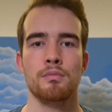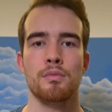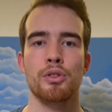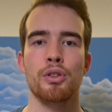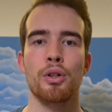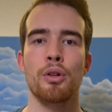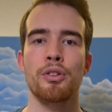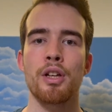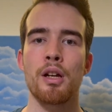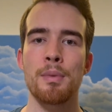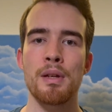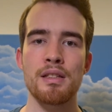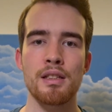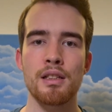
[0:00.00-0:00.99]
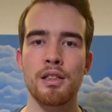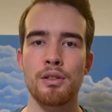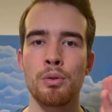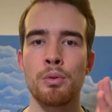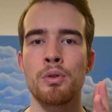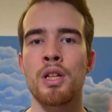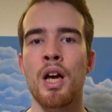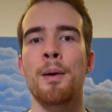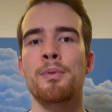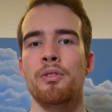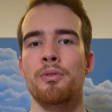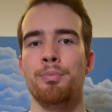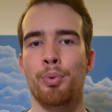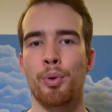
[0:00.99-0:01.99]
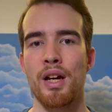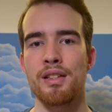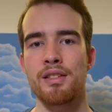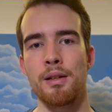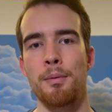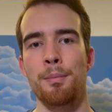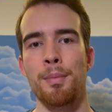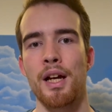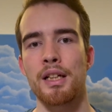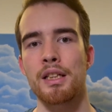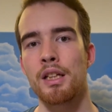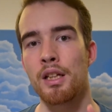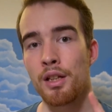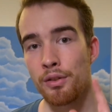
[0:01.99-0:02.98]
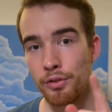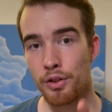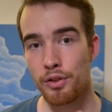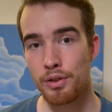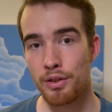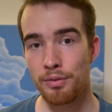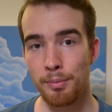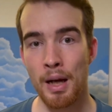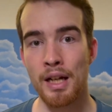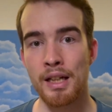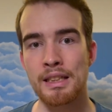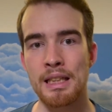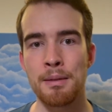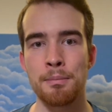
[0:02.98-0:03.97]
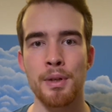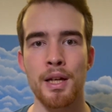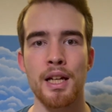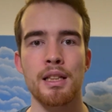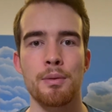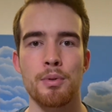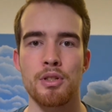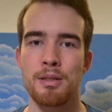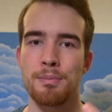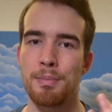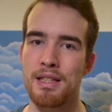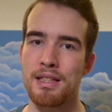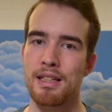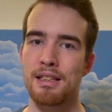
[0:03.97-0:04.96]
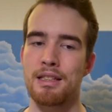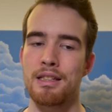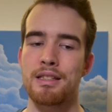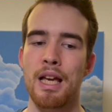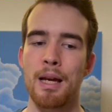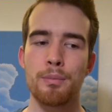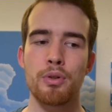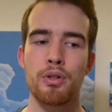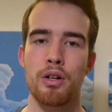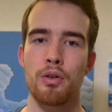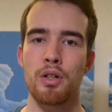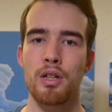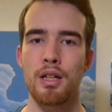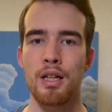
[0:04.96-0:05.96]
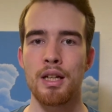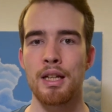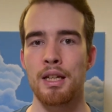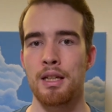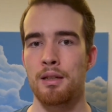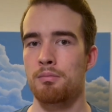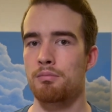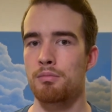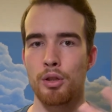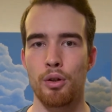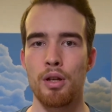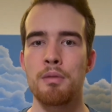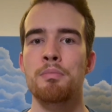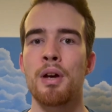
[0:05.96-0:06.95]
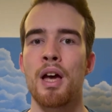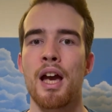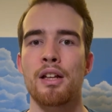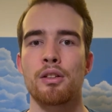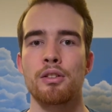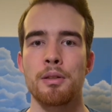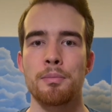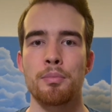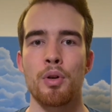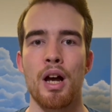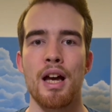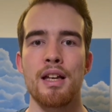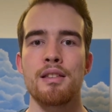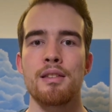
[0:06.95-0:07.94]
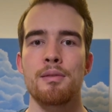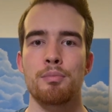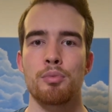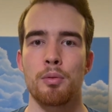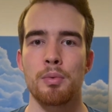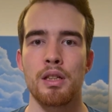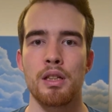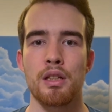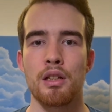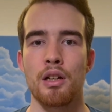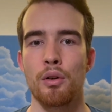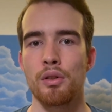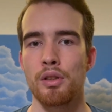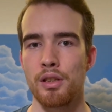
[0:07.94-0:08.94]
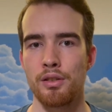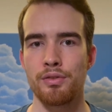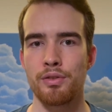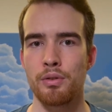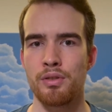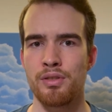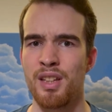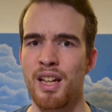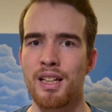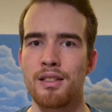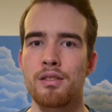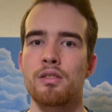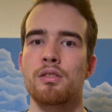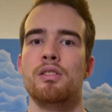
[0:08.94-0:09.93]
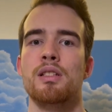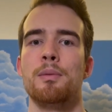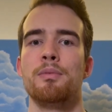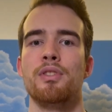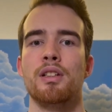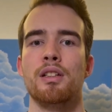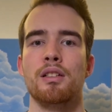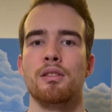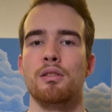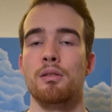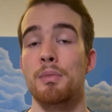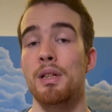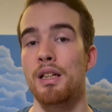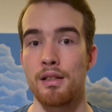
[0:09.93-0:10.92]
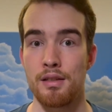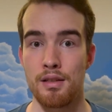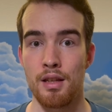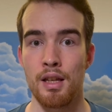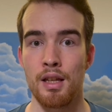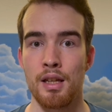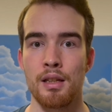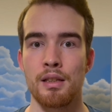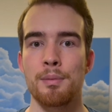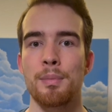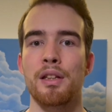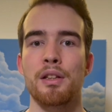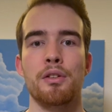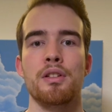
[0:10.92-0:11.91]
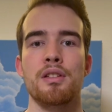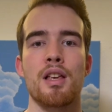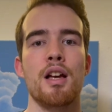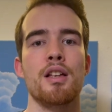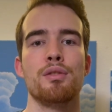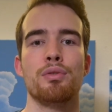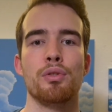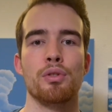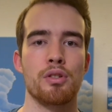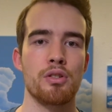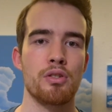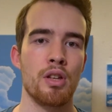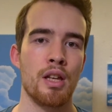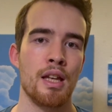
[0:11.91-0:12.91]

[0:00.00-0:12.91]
So there are basically two types of price impact. First, you have market impact, which is basically a temporary impact on the price, probably only a few seconds or something, or minutes, depending on the size, of course.